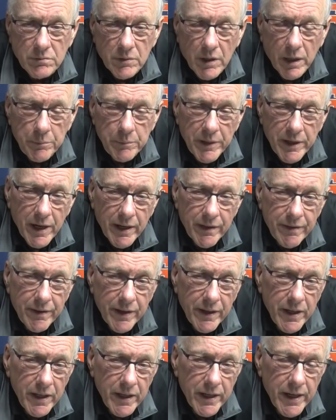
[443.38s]
I mean, I
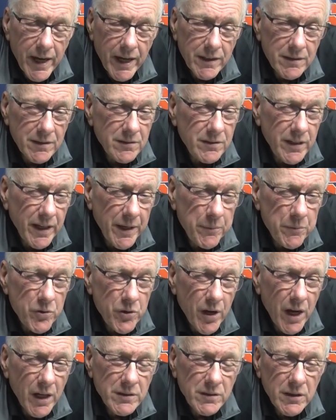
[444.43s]
think he got the same
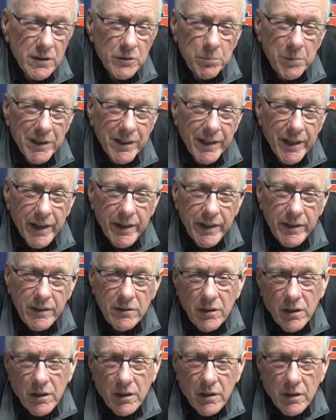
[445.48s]
shots he's been getting.
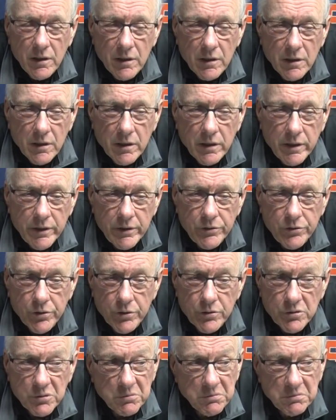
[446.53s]
He
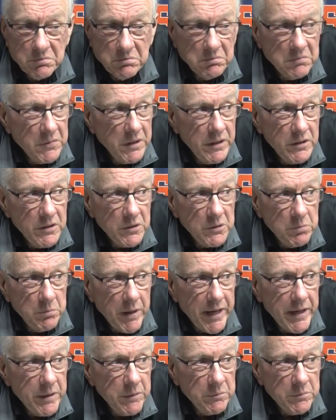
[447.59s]
just
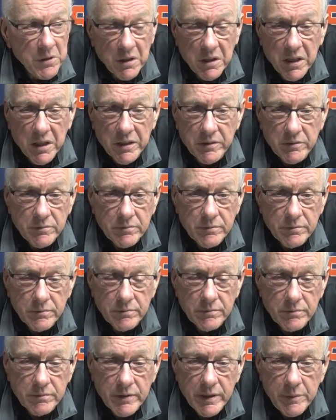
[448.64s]
made them tonight.
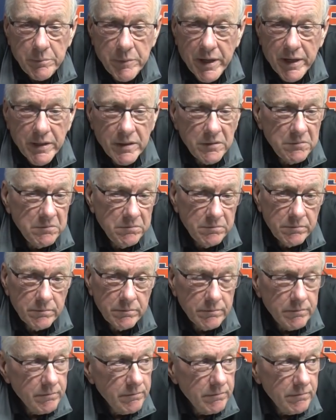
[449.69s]
He
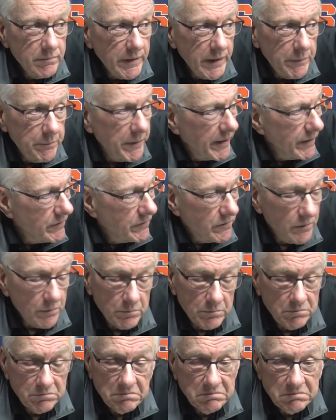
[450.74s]
made
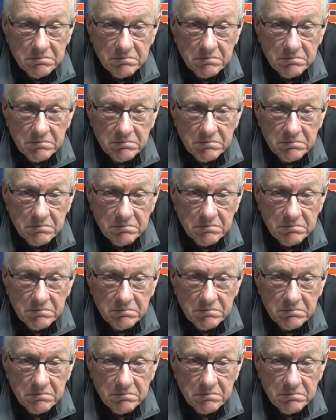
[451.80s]
some